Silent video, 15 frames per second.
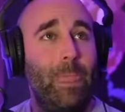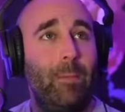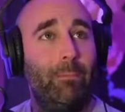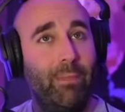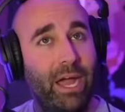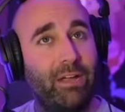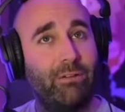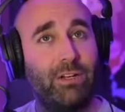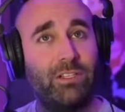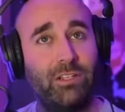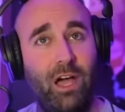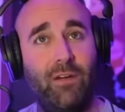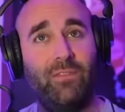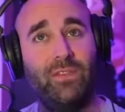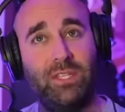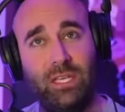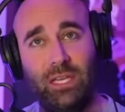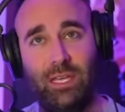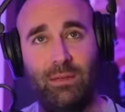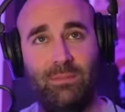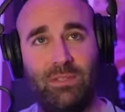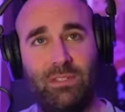Microsoft
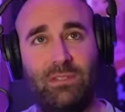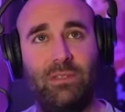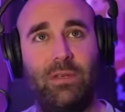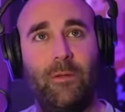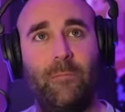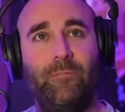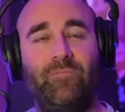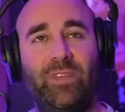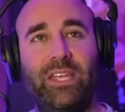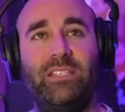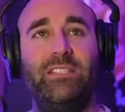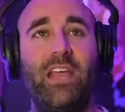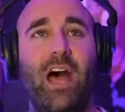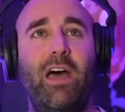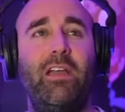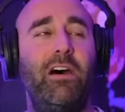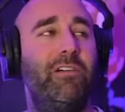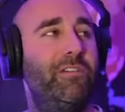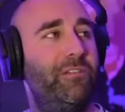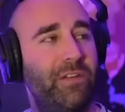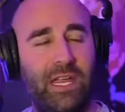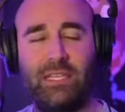Teams is not a
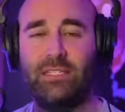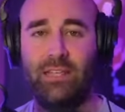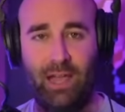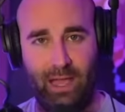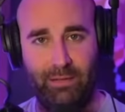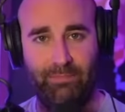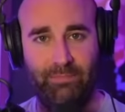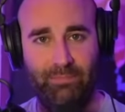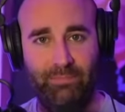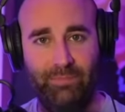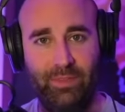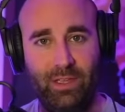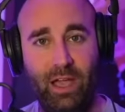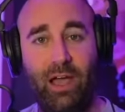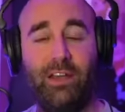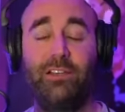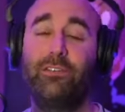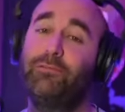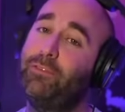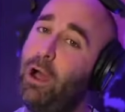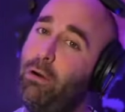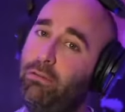FaceTime on your
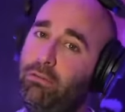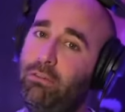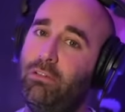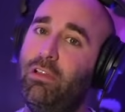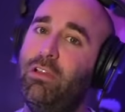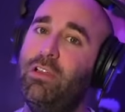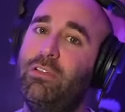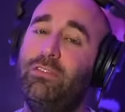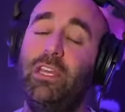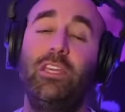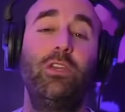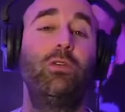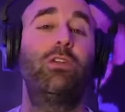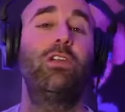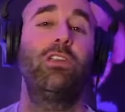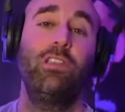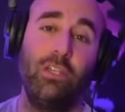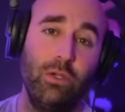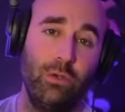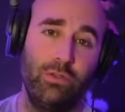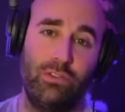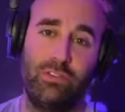phone that you can
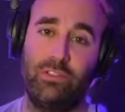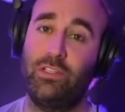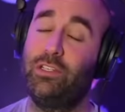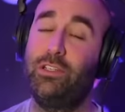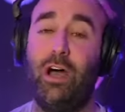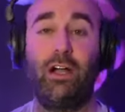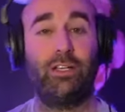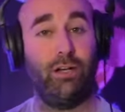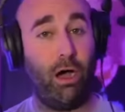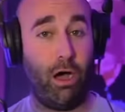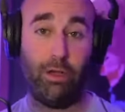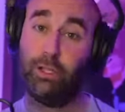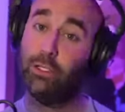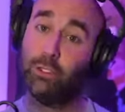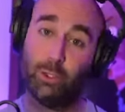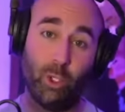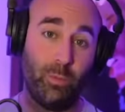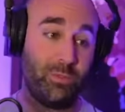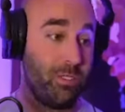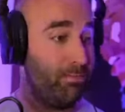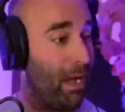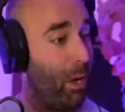use to talk to all your
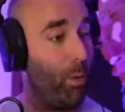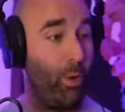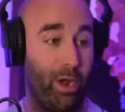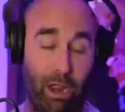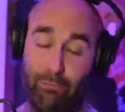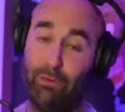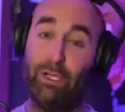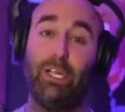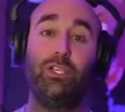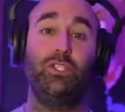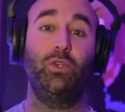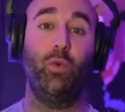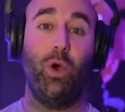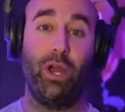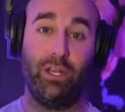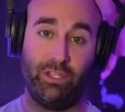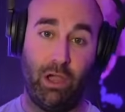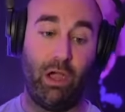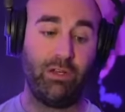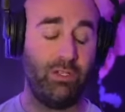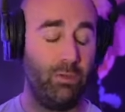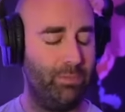troops about whatever it is you want to
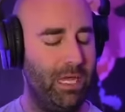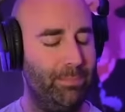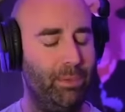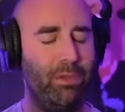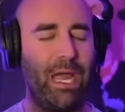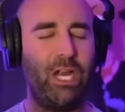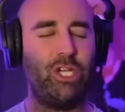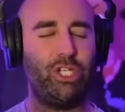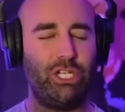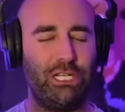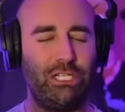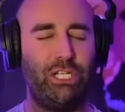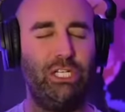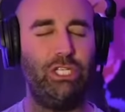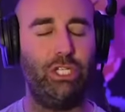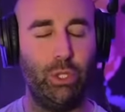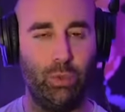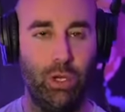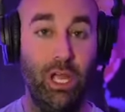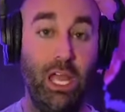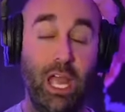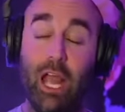talk to. People got shit to do.
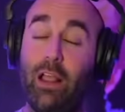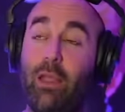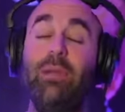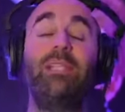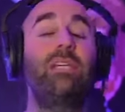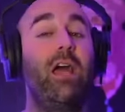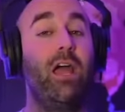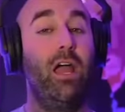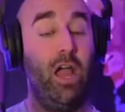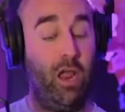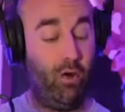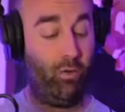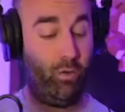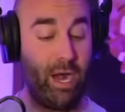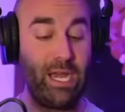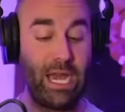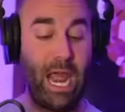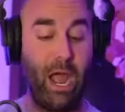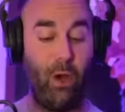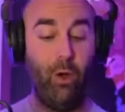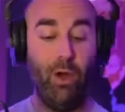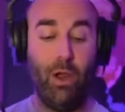Let me tell you, right
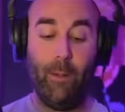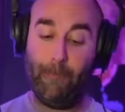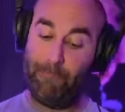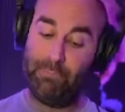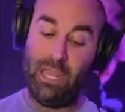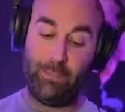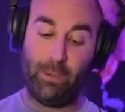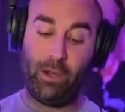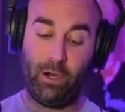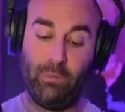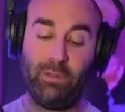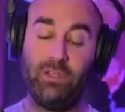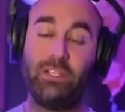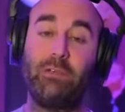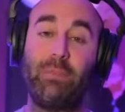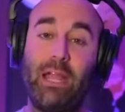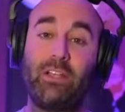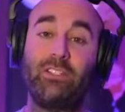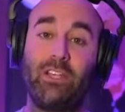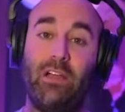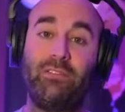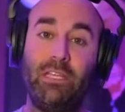now, people are abusing
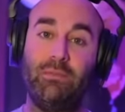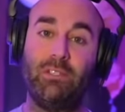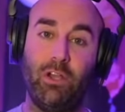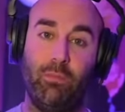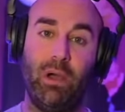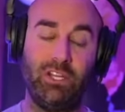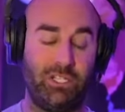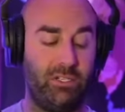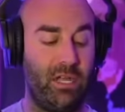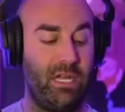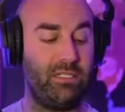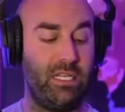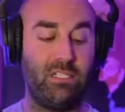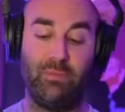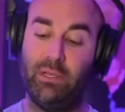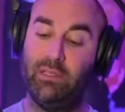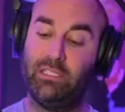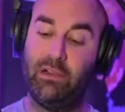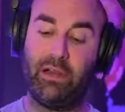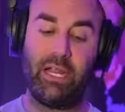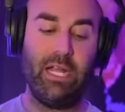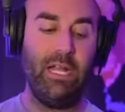Microsoft Teams so much in the United States
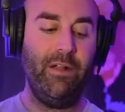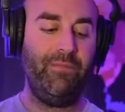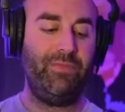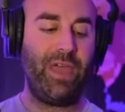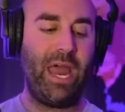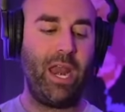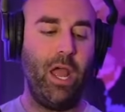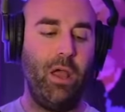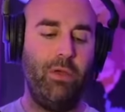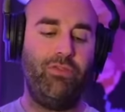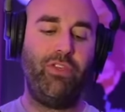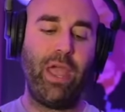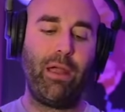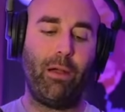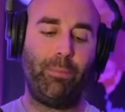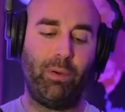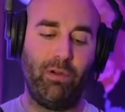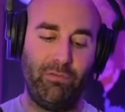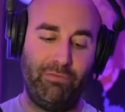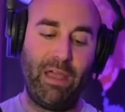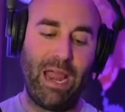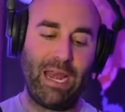military that they are
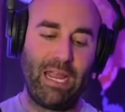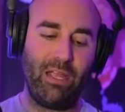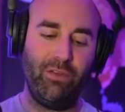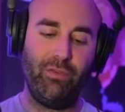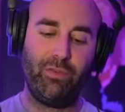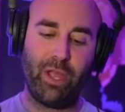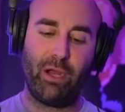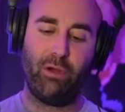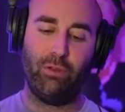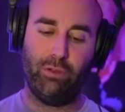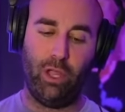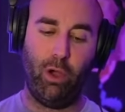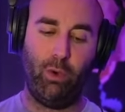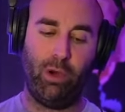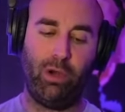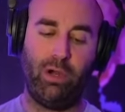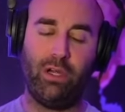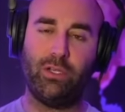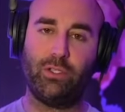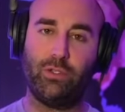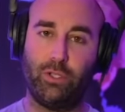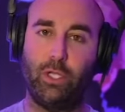preventing the
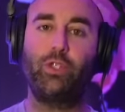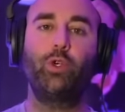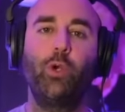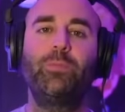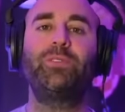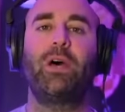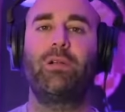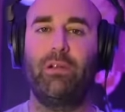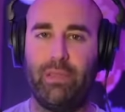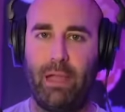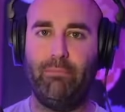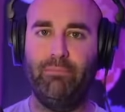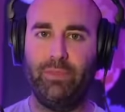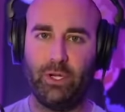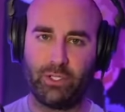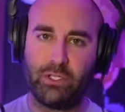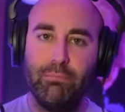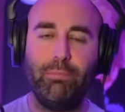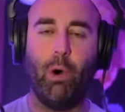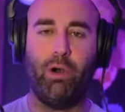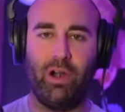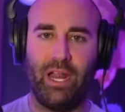troops under them, their
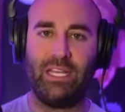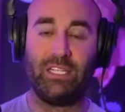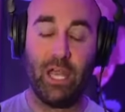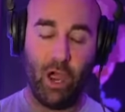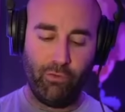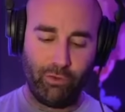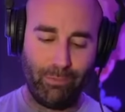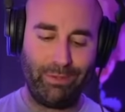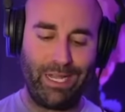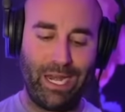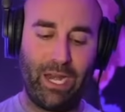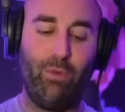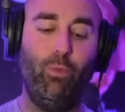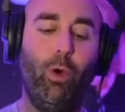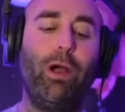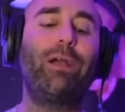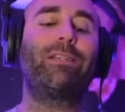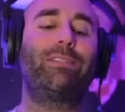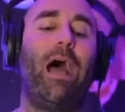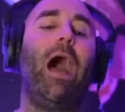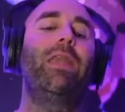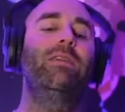subordinates, from getting work
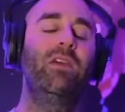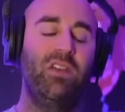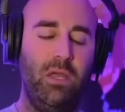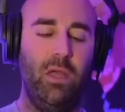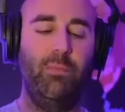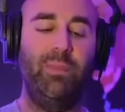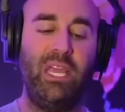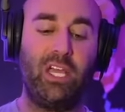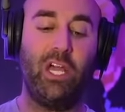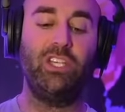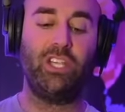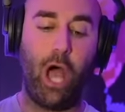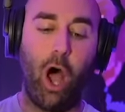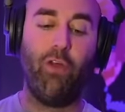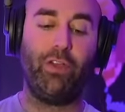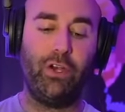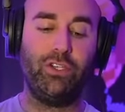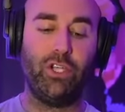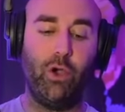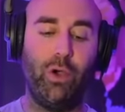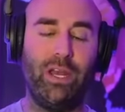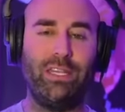done because all they're
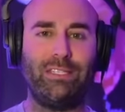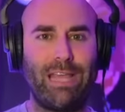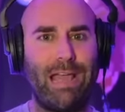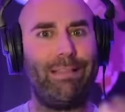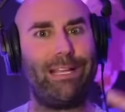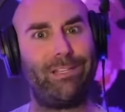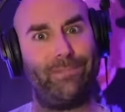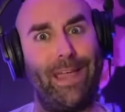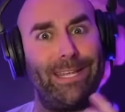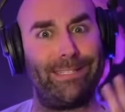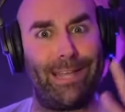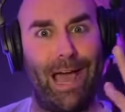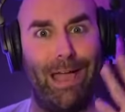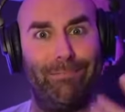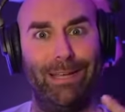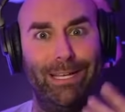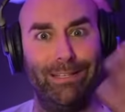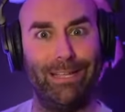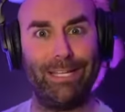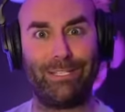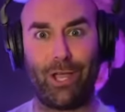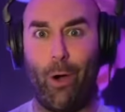doing is say, let's FaceTime.
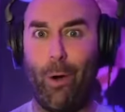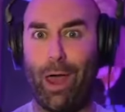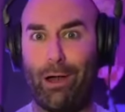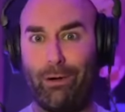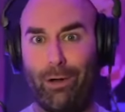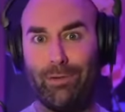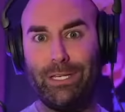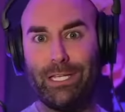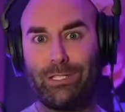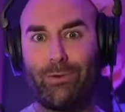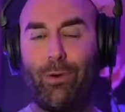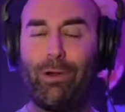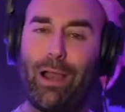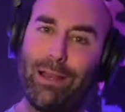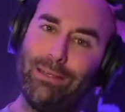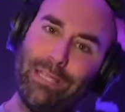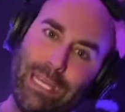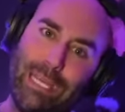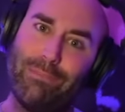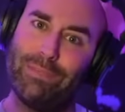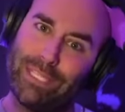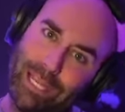Let's go on our own Discord on
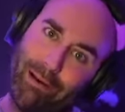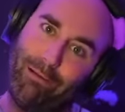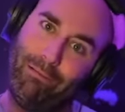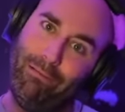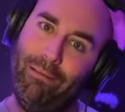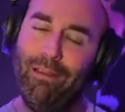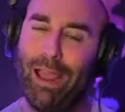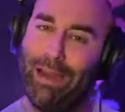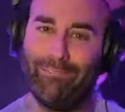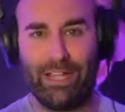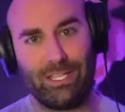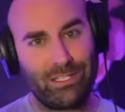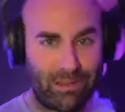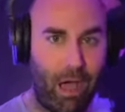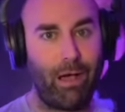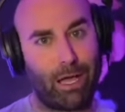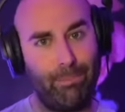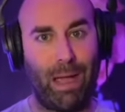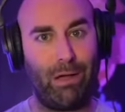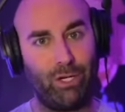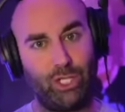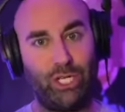Teams here and let's talk
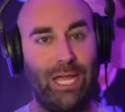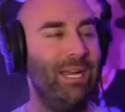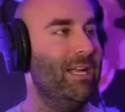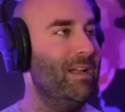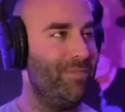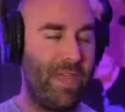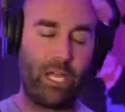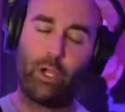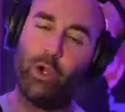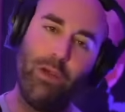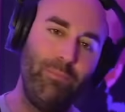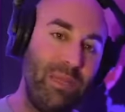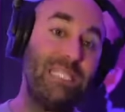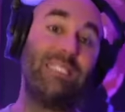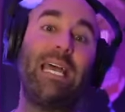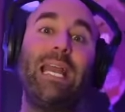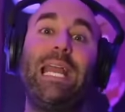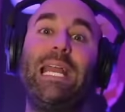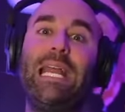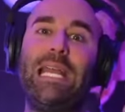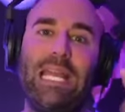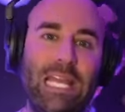about shit that could be sent in
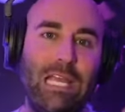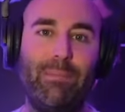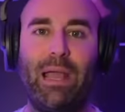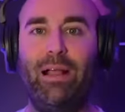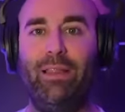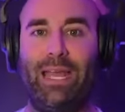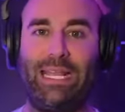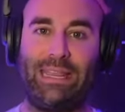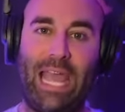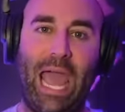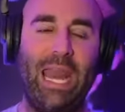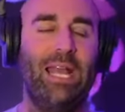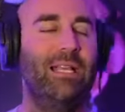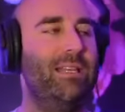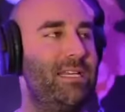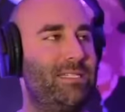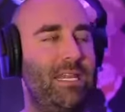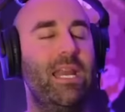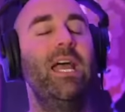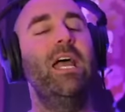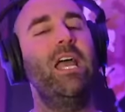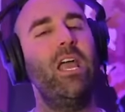an email like that. Listen,
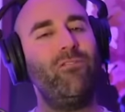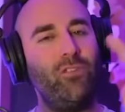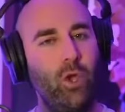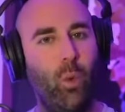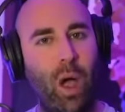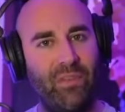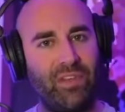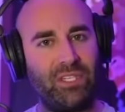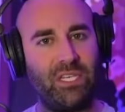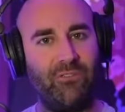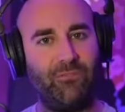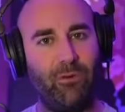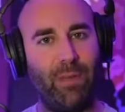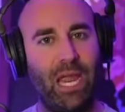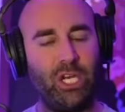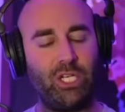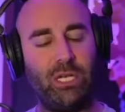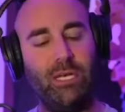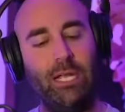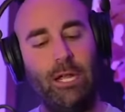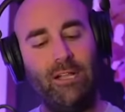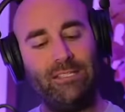if you want this
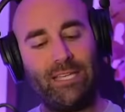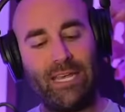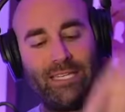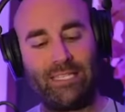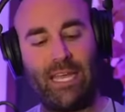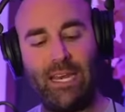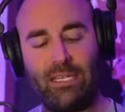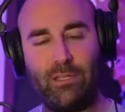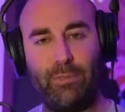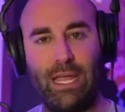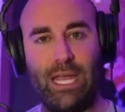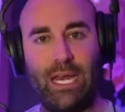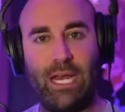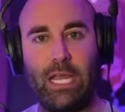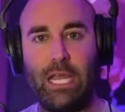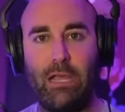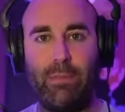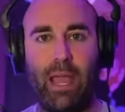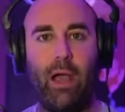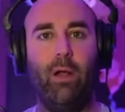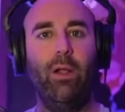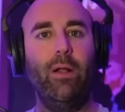information, say send it to me in an
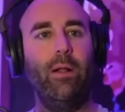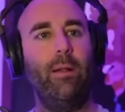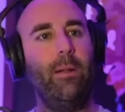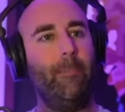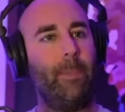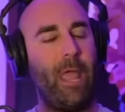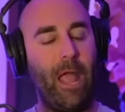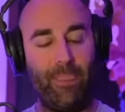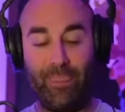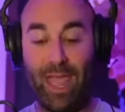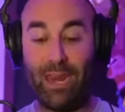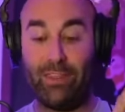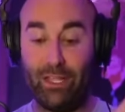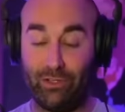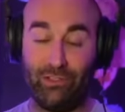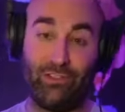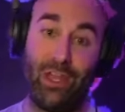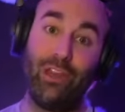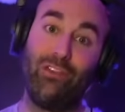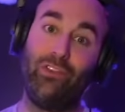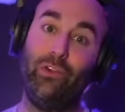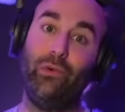email And then they'll send
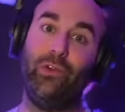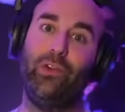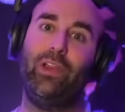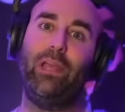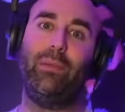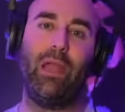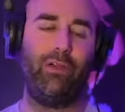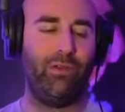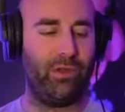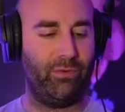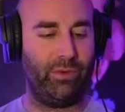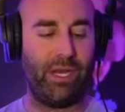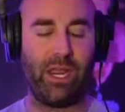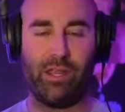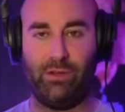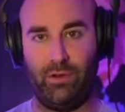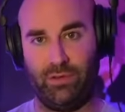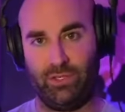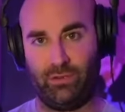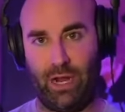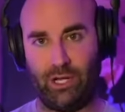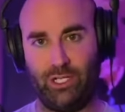it to you in an email and you can read it at your own
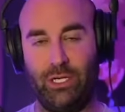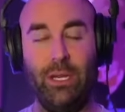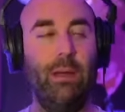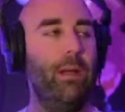discretion.